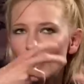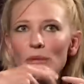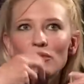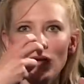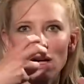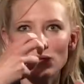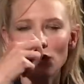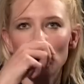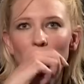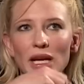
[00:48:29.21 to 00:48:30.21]
improvise
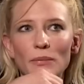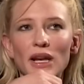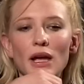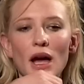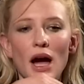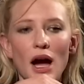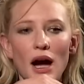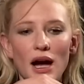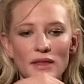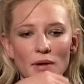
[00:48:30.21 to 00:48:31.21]
verbally, but
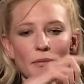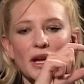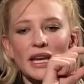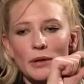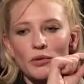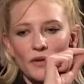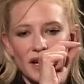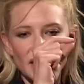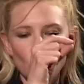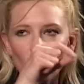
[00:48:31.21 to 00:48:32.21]
I, I mean
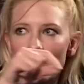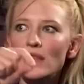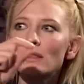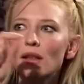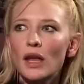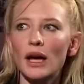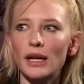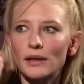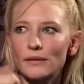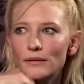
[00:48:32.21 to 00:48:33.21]
improvising within the
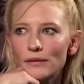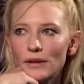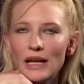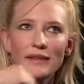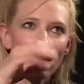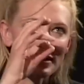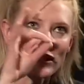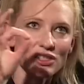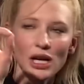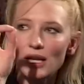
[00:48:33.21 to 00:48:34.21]
line, and that's
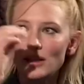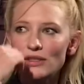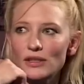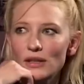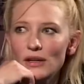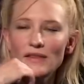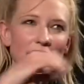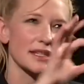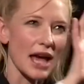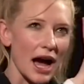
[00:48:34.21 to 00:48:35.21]
the challenge.
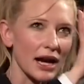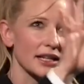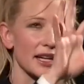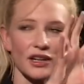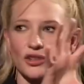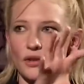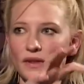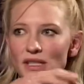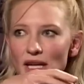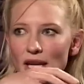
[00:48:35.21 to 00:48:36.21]
That's the architecture of
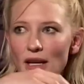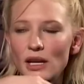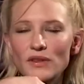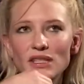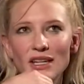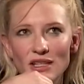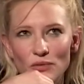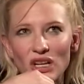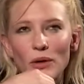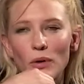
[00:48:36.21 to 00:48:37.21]
a scene, and if a scene is
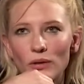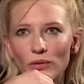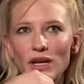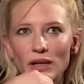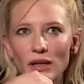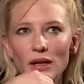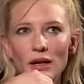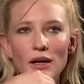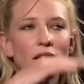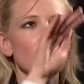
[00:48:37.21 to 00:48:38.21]
really well written,
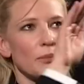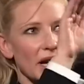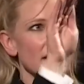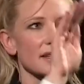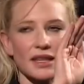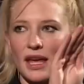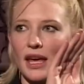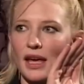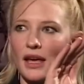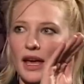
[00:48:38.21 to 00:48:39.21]
the beats are
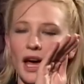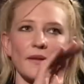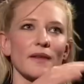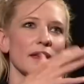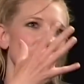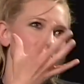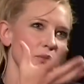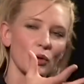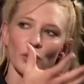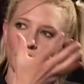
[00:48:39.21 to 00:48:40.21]
there, and they're there to
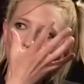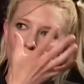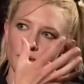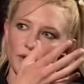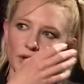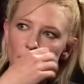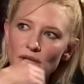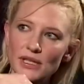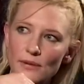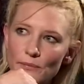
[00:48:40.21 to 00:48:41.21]
support you. So
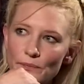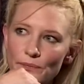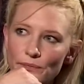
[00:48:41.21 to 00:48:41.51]
it's, um,